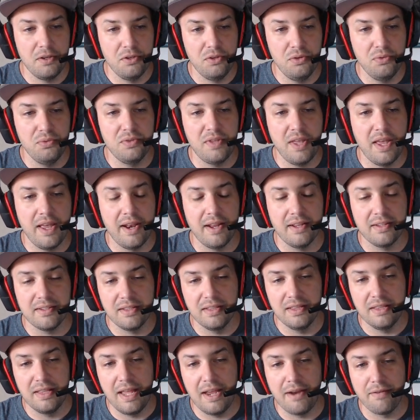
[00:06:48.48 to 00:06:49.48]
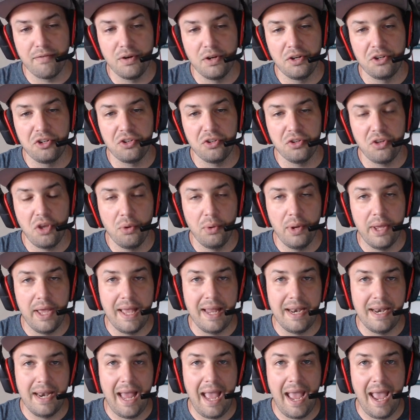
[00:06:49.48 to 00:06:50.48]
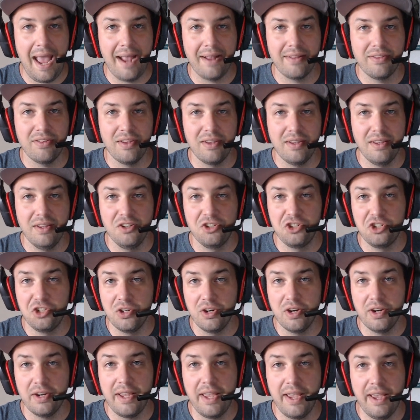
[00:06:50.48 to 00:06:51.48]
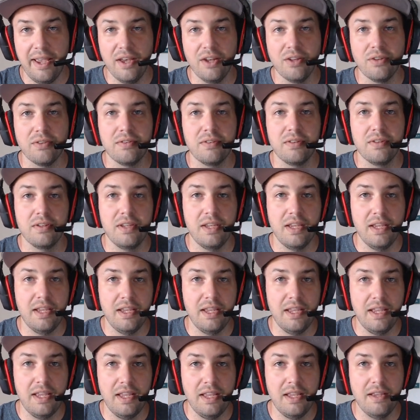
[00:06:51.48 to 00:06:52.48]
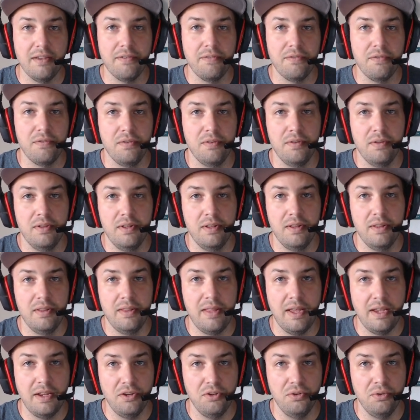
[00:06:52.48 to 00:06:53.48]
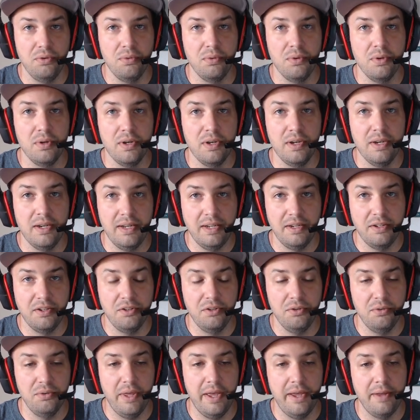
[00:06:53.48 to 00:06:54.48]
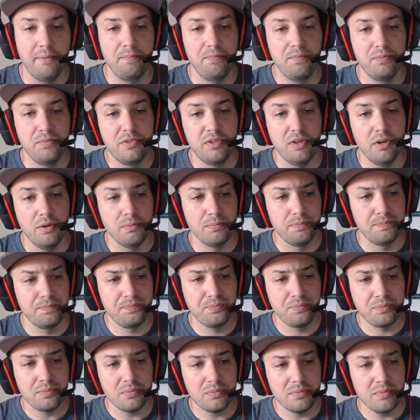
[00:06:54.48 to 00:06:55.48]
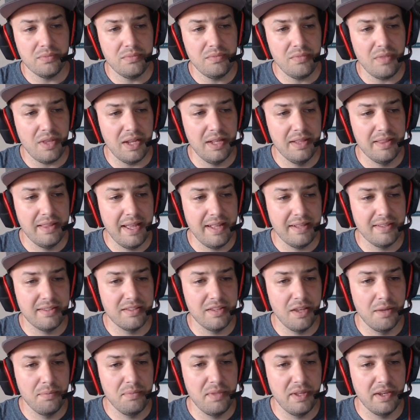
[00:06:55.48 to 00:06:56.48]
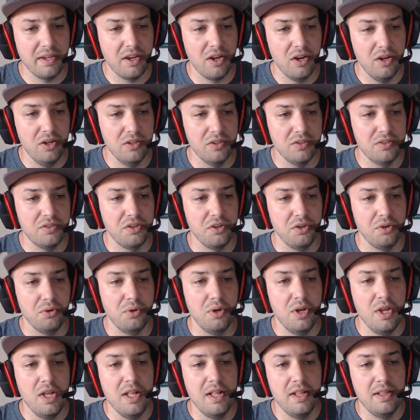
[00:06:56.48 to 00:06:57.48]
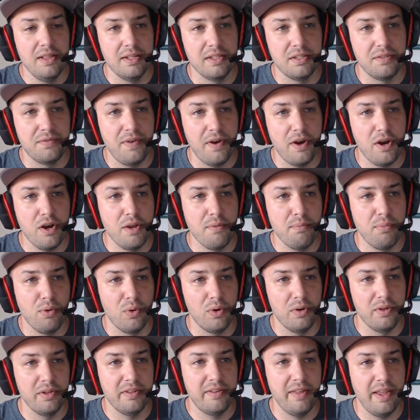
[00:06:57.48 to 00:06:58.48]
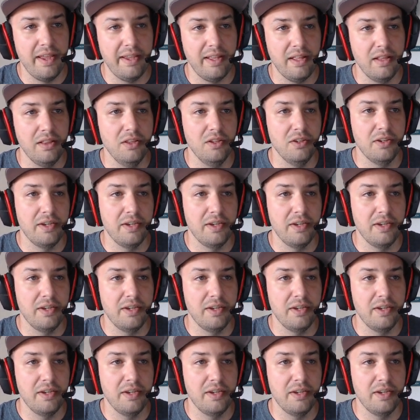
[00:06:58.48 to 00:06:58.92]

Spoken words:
use that as leverage to go ahead and act against your account if they do need to do that. So that's something also that's very important to take a